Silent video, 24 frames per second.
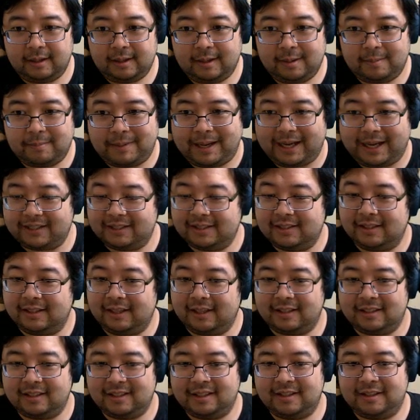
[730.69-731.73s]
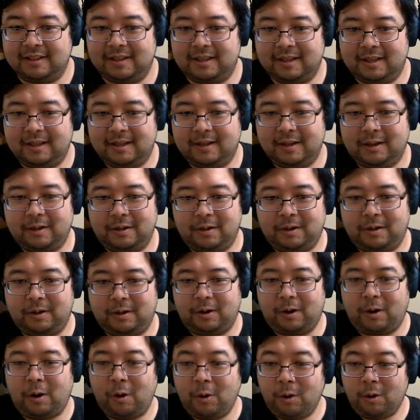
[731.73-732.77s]
Max Select
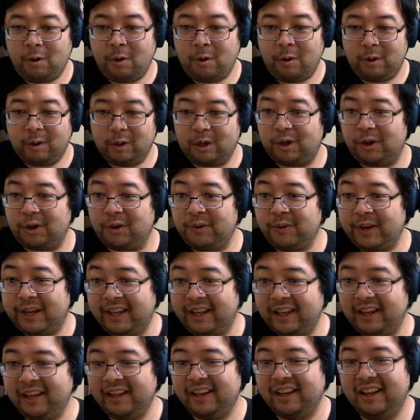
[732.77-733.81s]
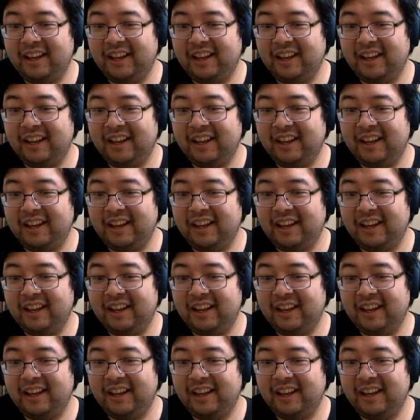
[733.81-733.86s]
Curry